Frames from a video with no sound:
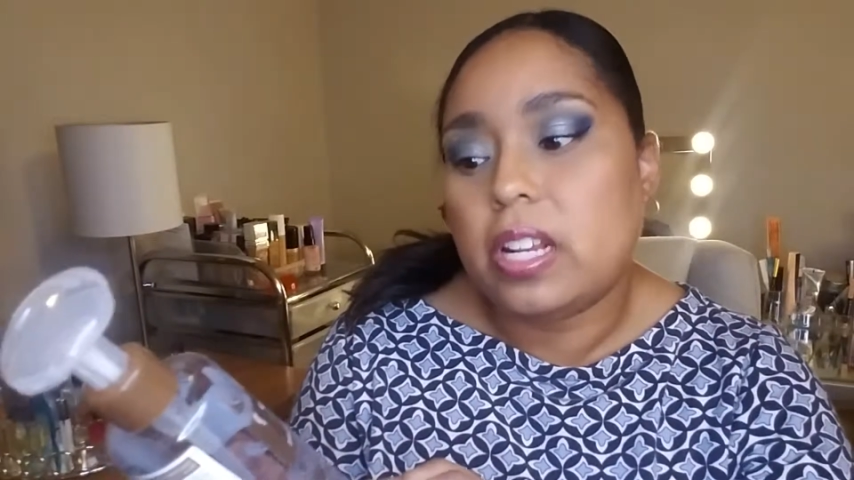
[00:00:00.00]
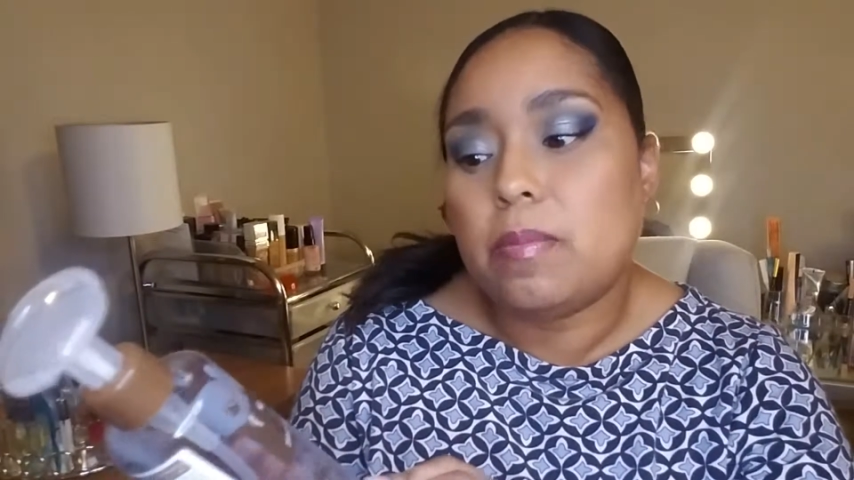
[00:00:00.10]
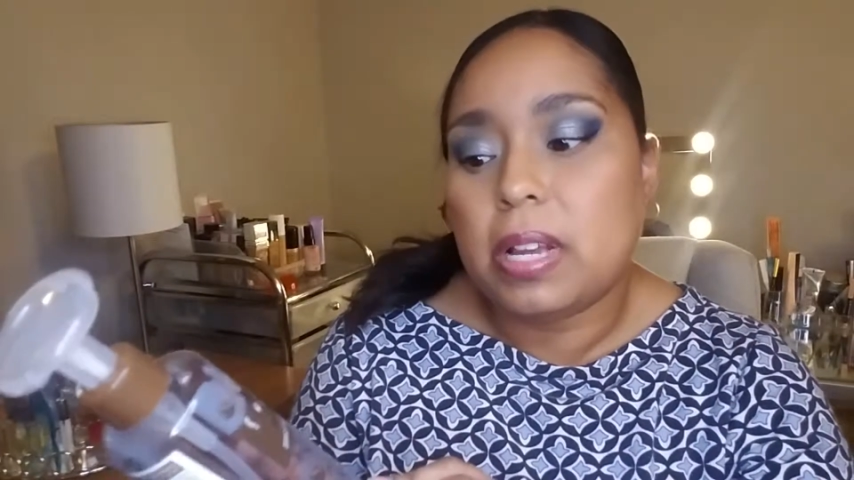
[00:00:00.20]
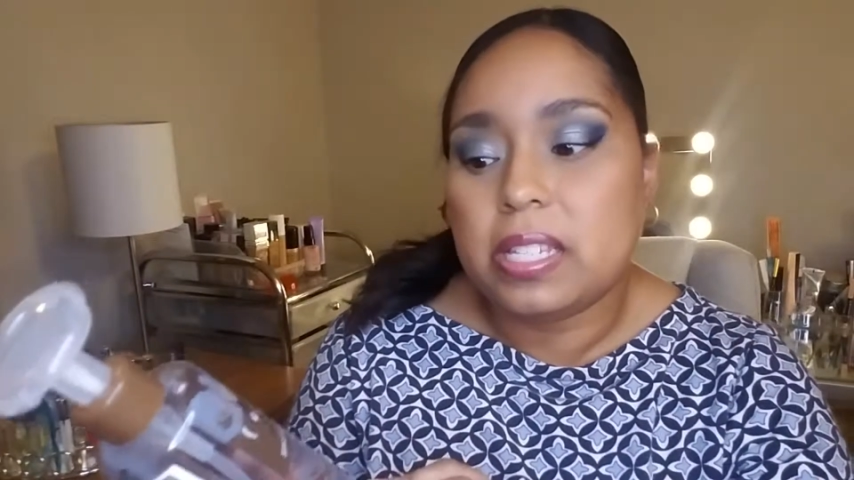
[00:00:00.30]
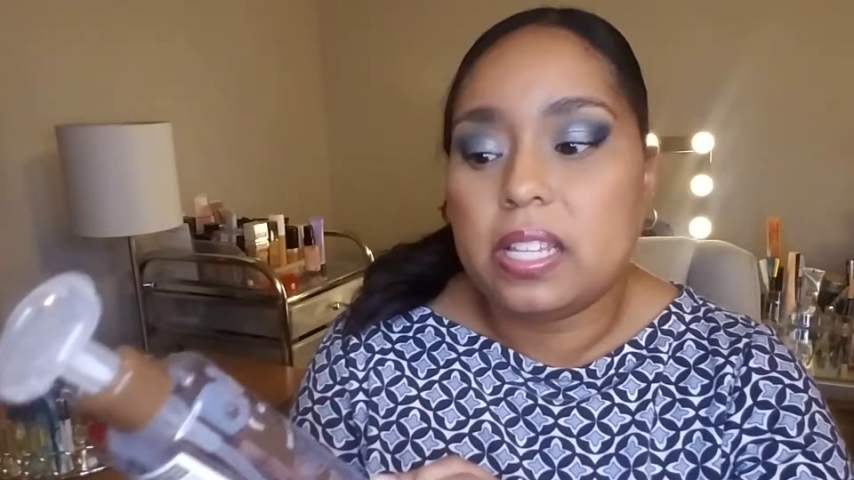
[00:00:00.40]

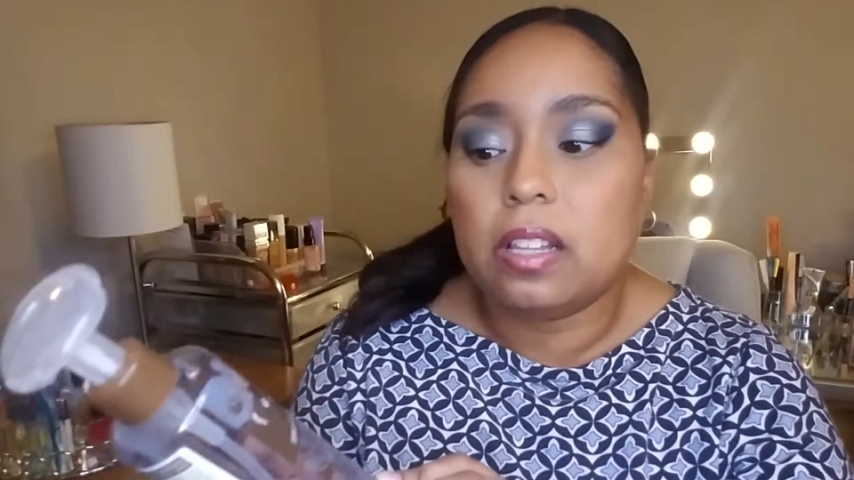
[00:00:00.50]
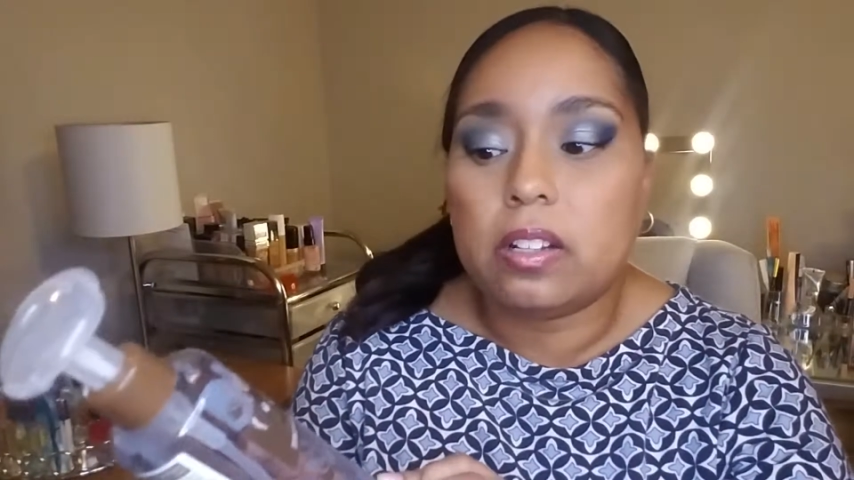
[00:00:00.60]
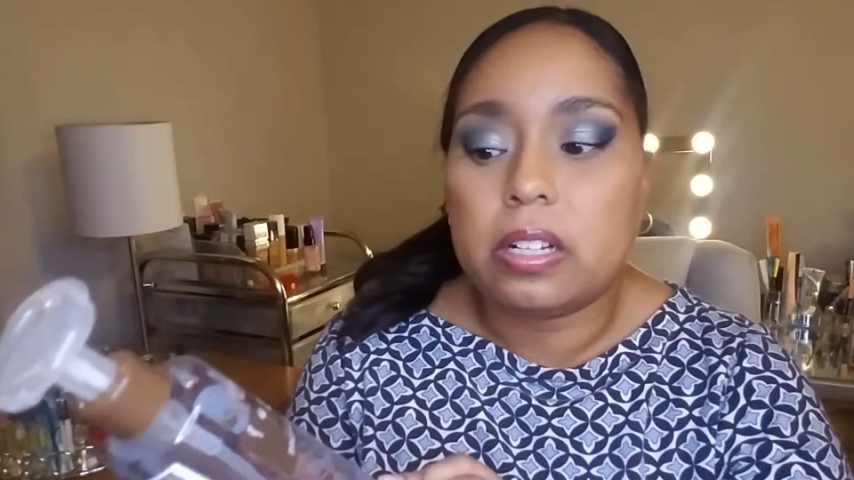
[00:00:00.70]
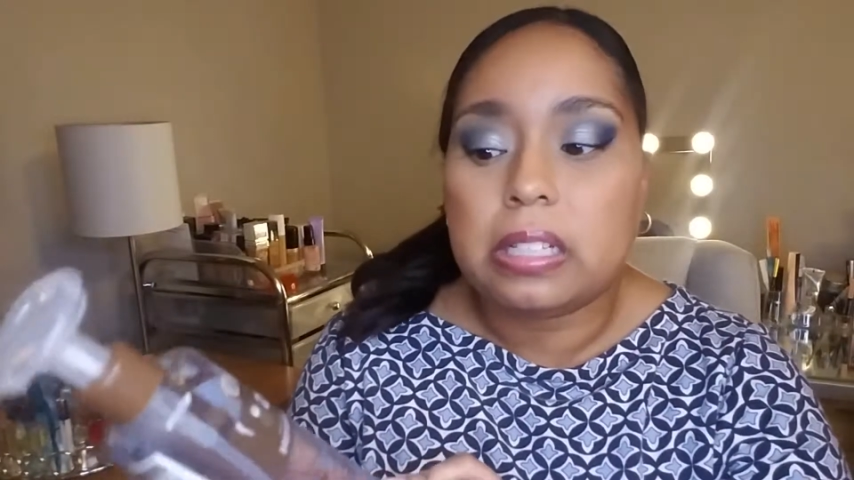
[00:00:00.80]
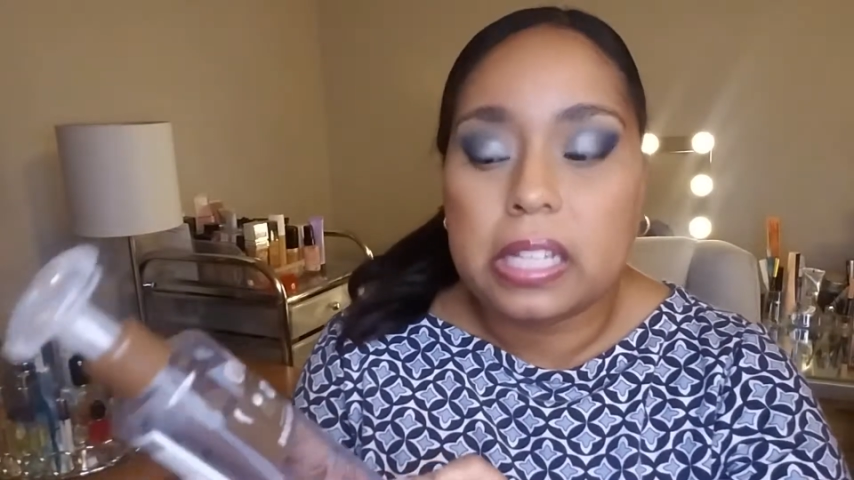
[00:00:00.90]

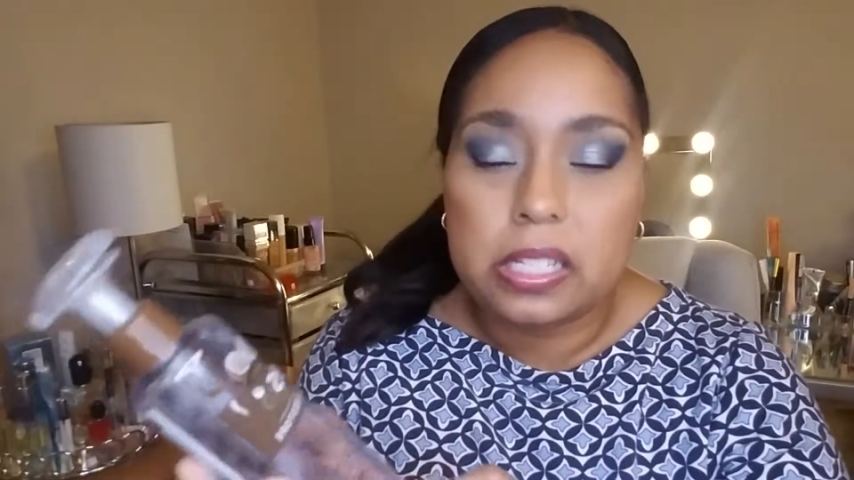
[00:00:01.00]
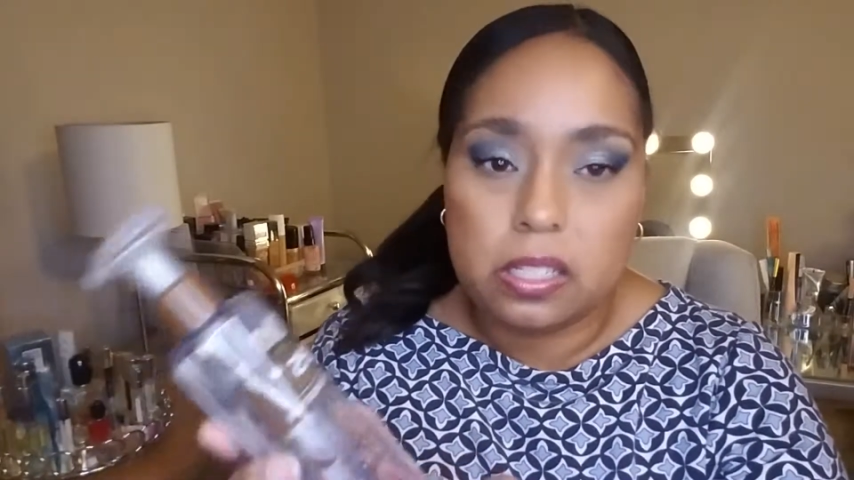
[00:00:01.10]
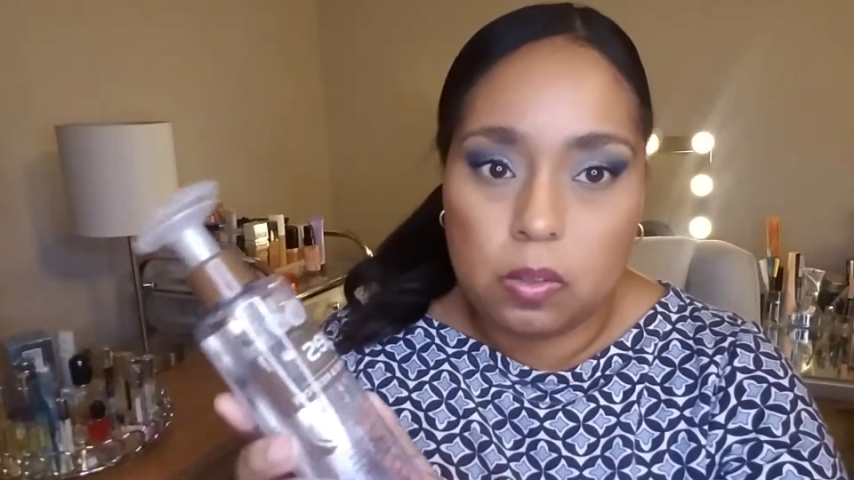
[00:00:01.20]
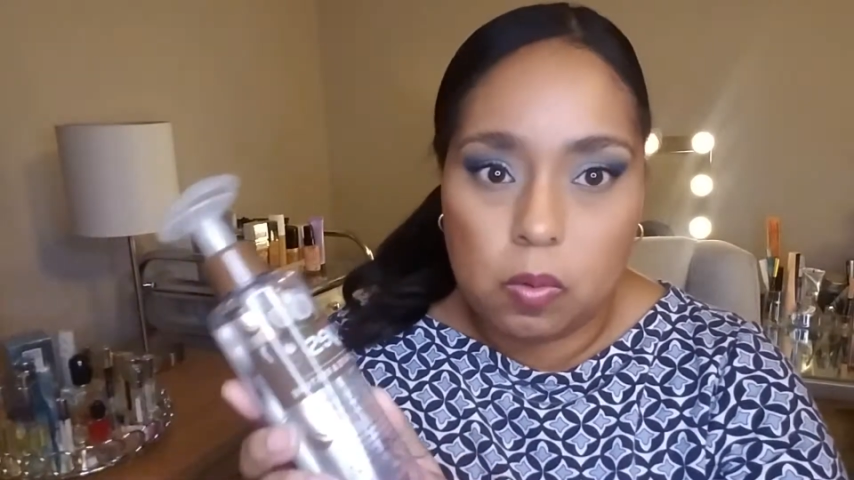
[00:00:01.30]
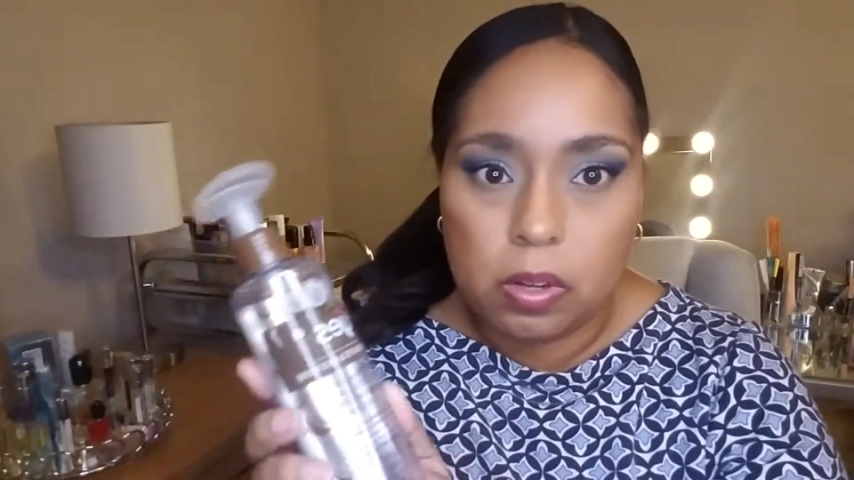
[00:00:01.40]
Micellar
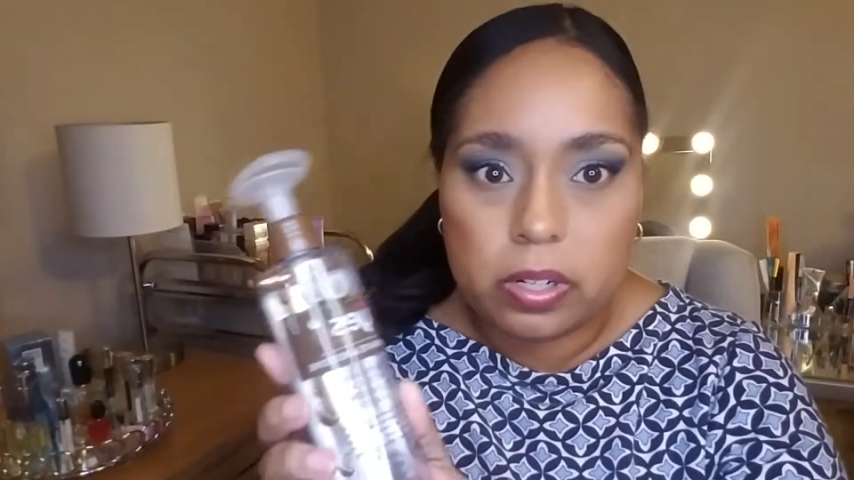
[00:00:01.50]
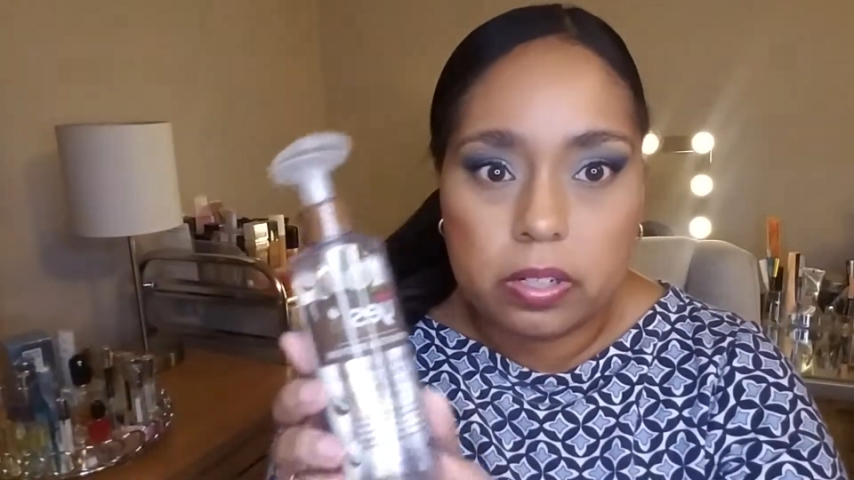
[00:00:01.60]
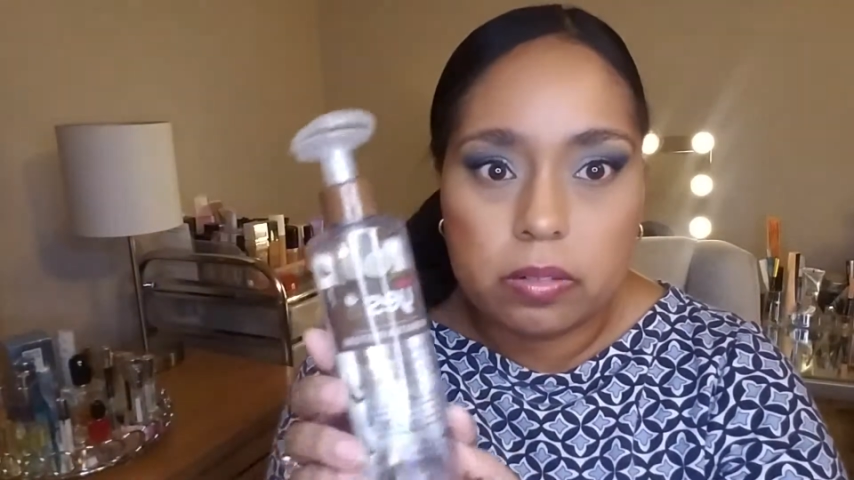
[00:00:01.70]
Cleansing Water.